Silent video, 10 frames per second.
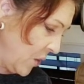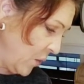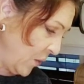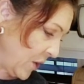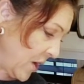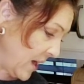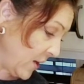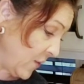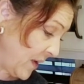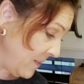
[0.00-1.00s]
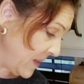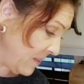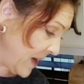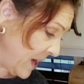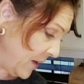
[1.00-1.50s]
We're gonna cream the
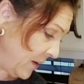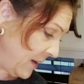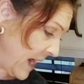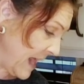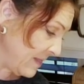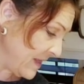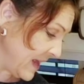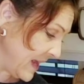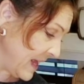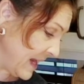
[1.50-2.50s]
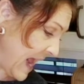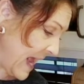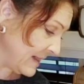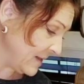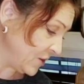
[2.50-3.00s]
butter and then
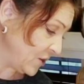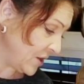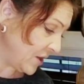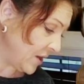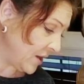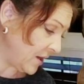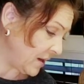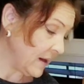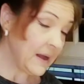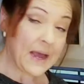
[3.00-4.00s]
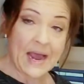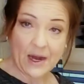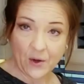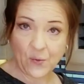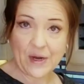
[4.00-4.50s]
add the sugar
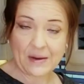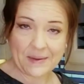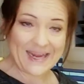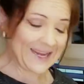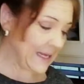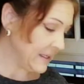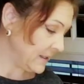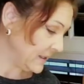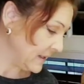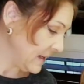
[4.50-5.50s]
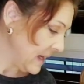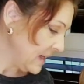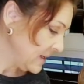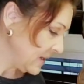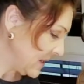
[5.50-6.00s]
and cream it.
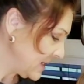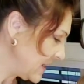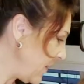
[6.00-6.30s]
So let's